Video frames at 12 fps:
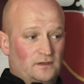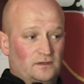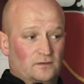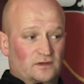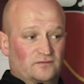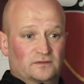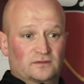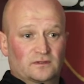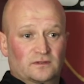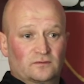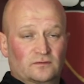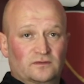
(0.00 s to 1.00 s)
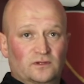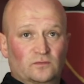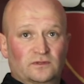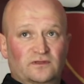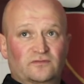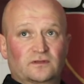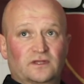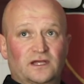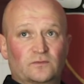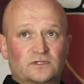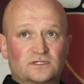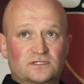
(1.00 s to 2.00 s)
you're having to, you know, deal with different
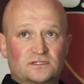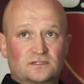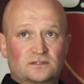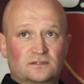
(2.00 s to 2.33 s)
languages